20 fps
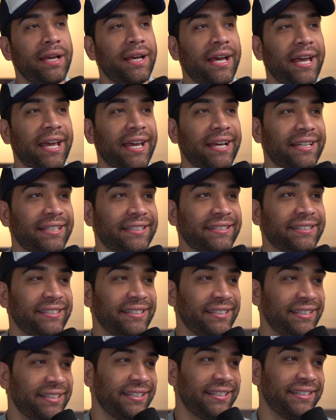And
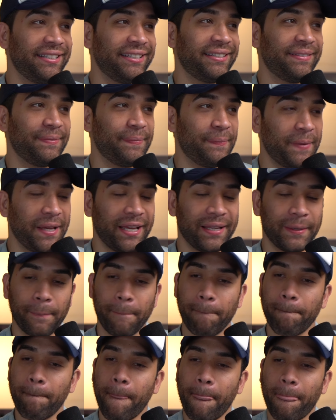man,
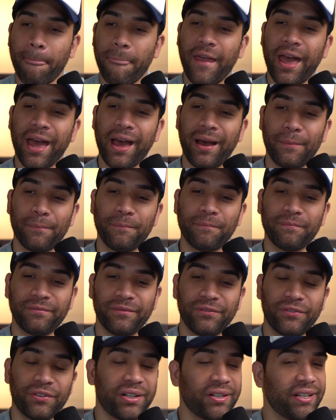I'm
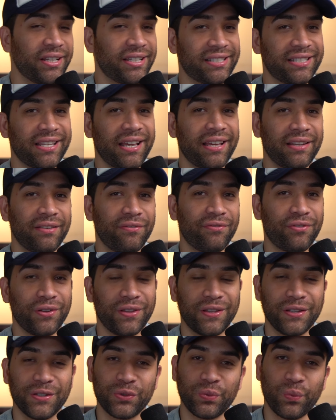very excited for
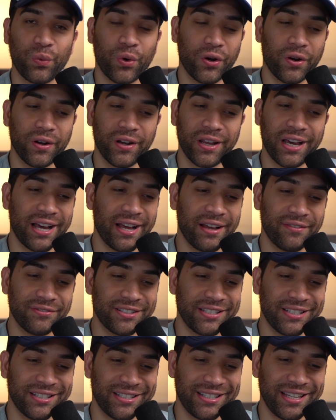this word, I have
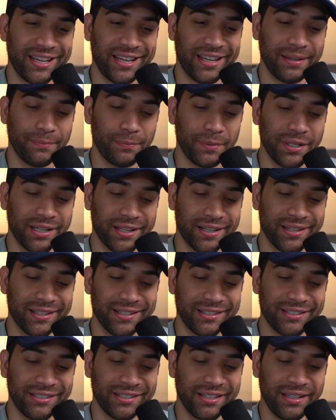to say,
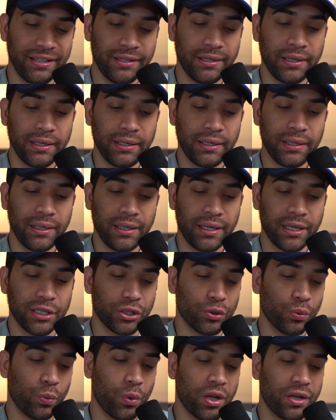because
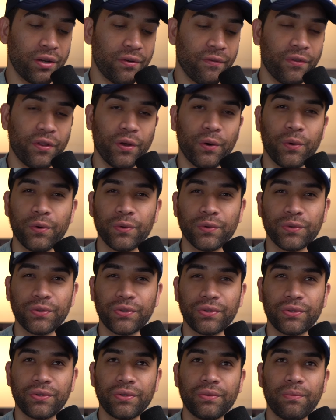it's one of
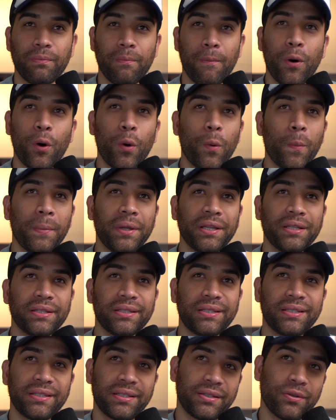those
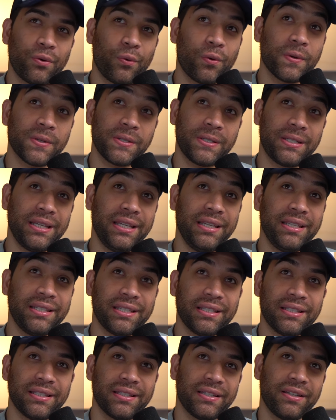moments or
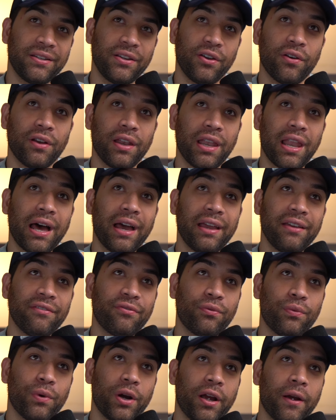seasons in your
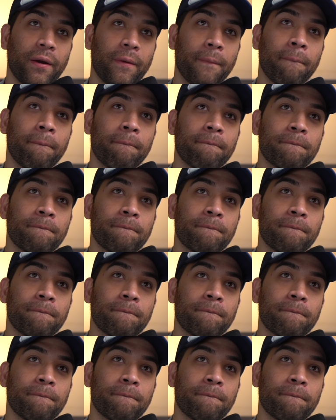life where